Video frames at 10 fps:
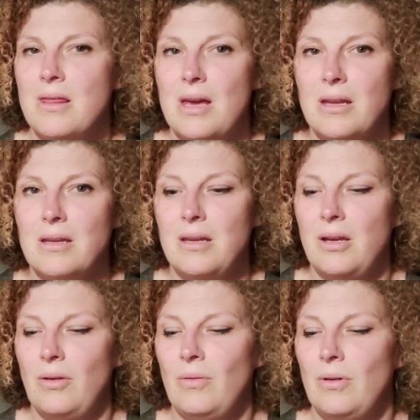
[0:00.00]
Thank
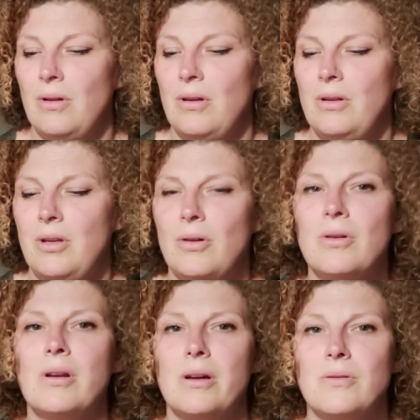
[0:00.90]
you.
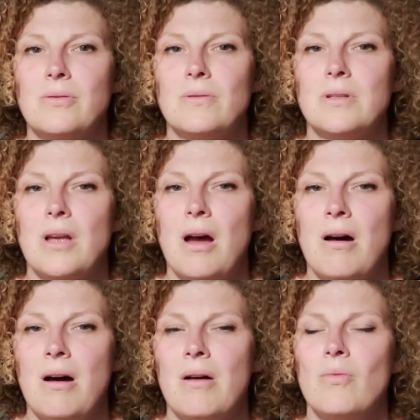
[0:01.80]
Your clothes
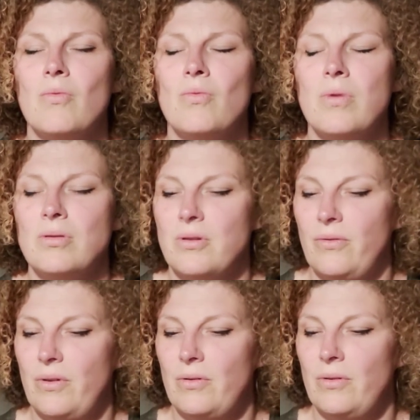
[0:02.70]
are
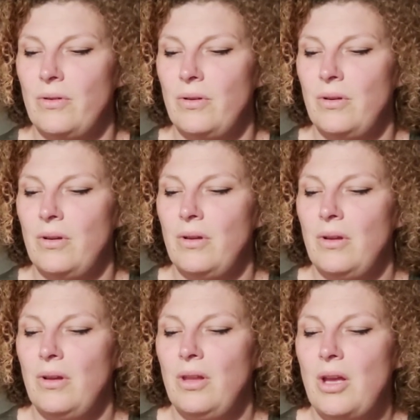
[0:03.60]
wonderful.
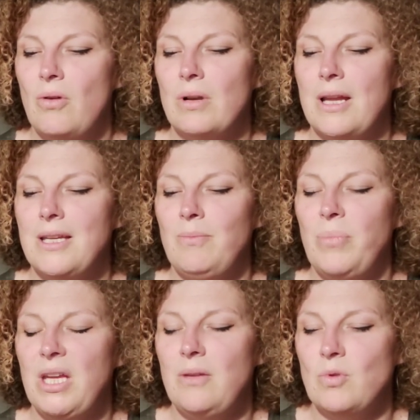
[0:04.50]
The old lady
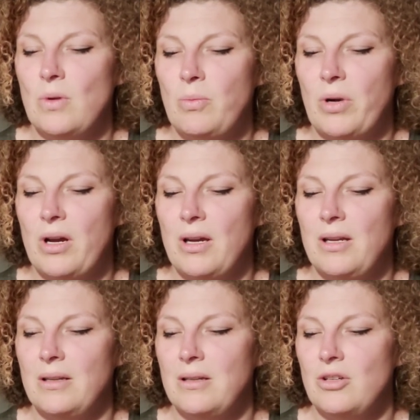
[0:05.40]
beamed with
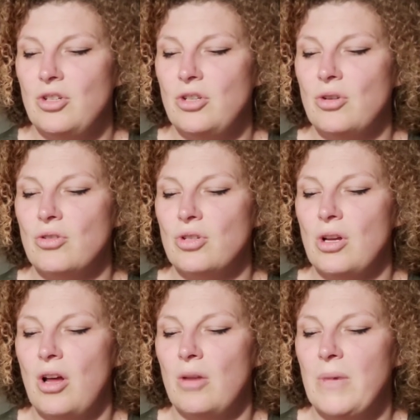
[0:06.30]
pride. She touched the
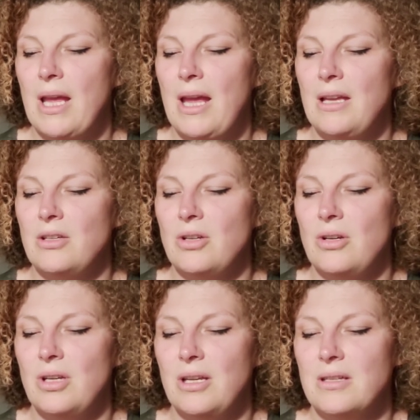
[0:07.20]
column again,
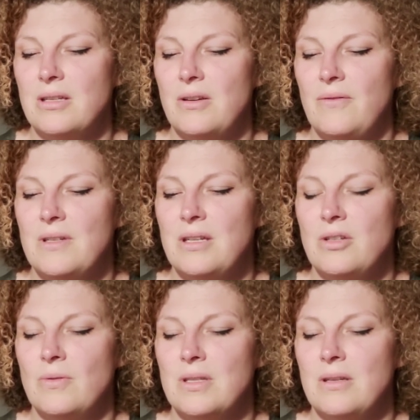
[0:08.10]
turning its surface
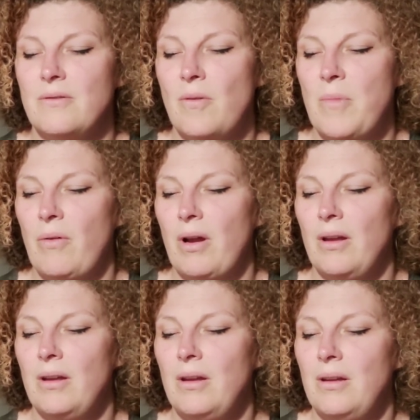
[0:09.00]
into a silver mirror.
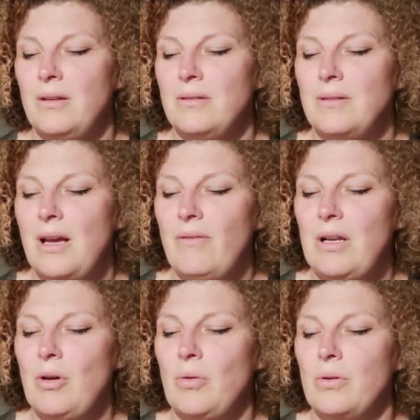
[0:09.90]
Have a
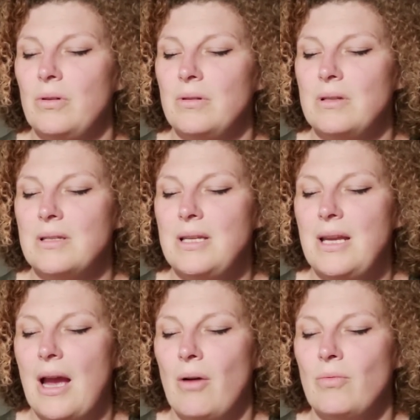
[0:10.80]
look and see
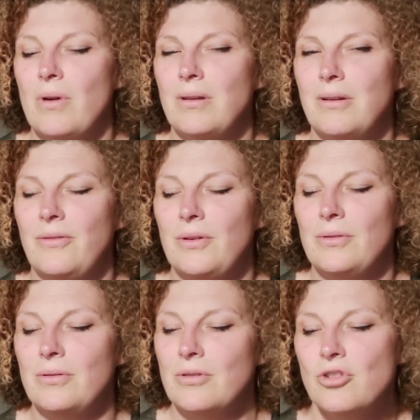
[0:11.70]
how
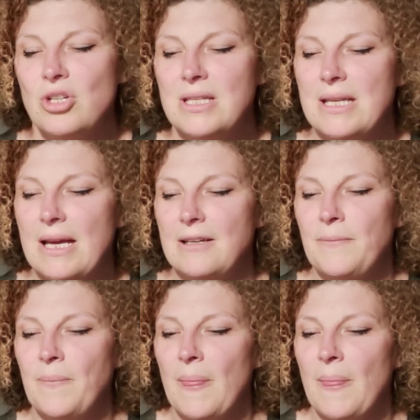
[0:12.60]
wonderful, she said.